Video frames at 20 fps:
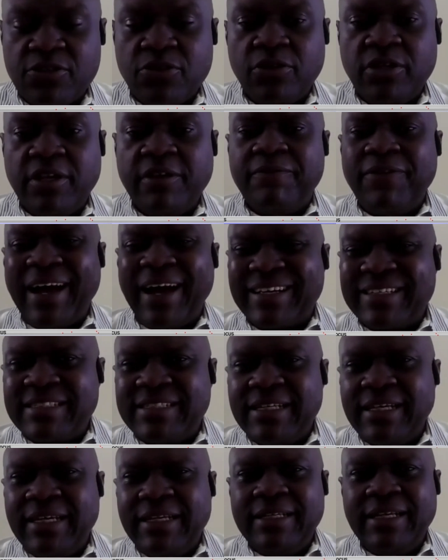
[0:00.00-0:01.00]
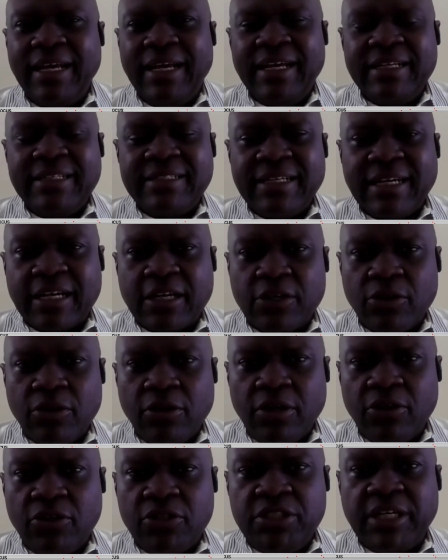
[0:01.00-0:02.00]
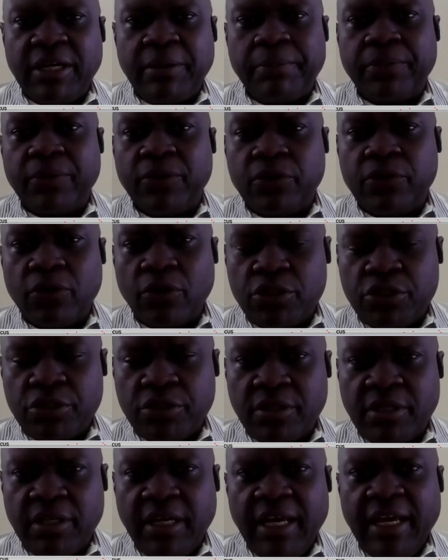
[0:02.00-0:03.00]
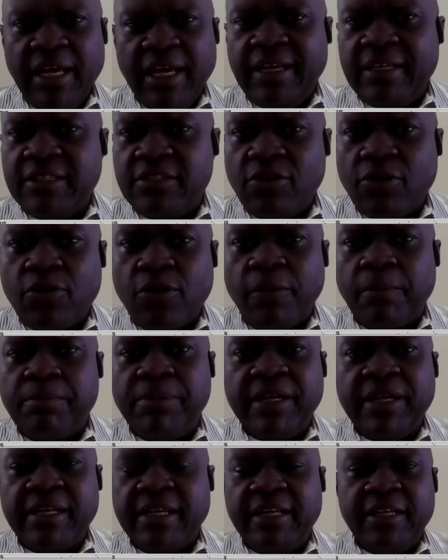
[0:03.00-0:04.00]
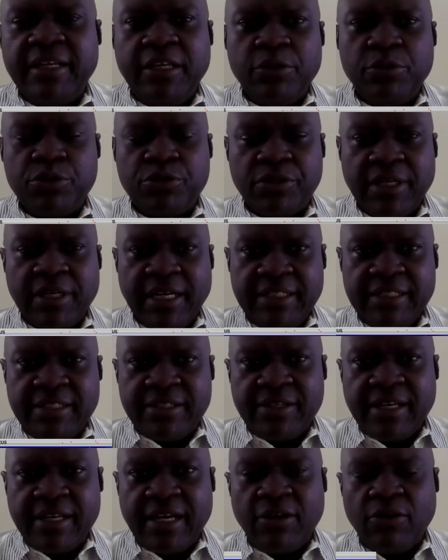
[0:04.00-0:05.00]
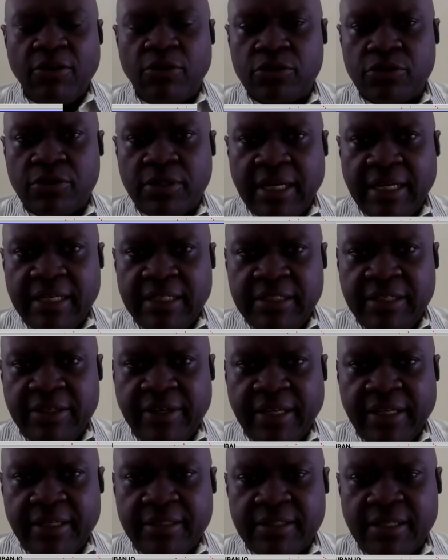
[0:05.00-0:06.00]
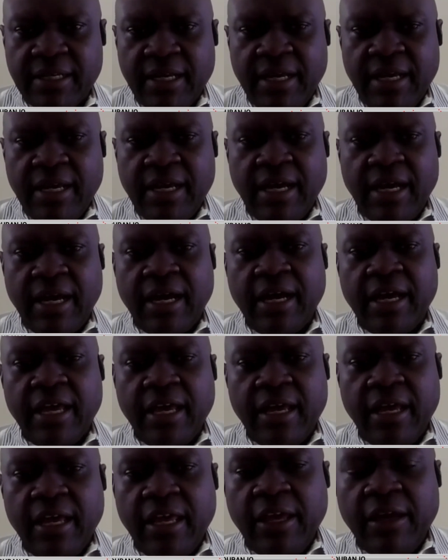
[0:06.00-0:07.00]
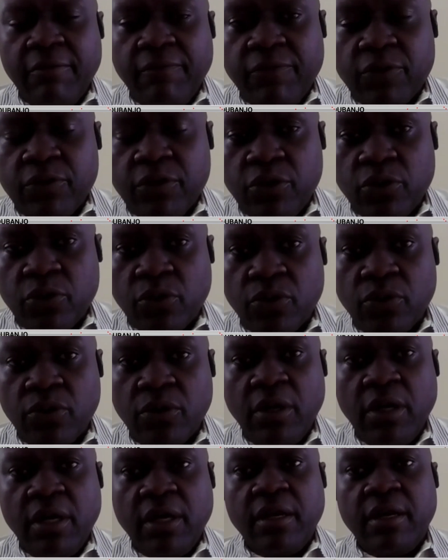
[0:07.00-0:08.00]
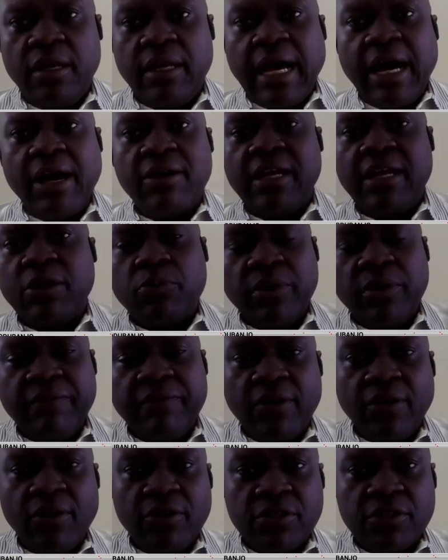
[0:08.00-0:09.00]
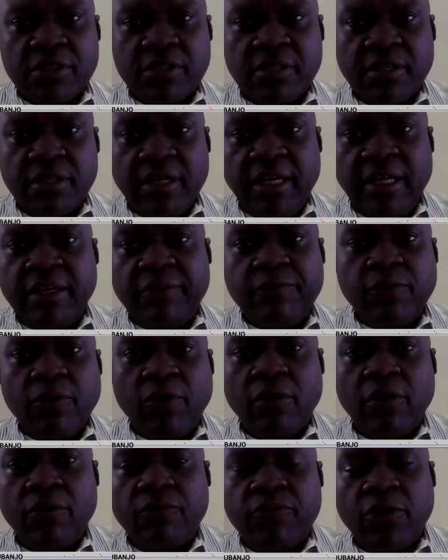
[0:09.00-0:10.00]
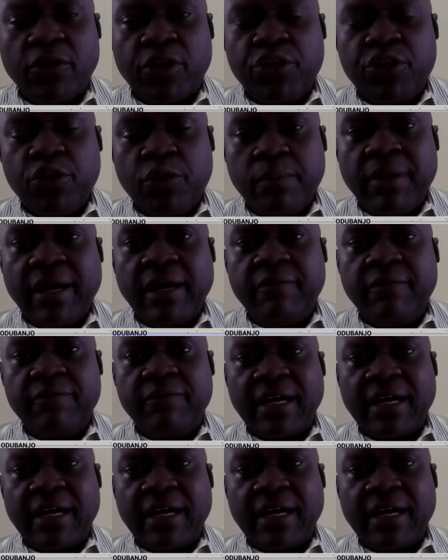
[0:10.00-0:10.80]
So the vaccine technology and production is not completely new to Nigeria or to Nigerians. Even though now that we've lost it for human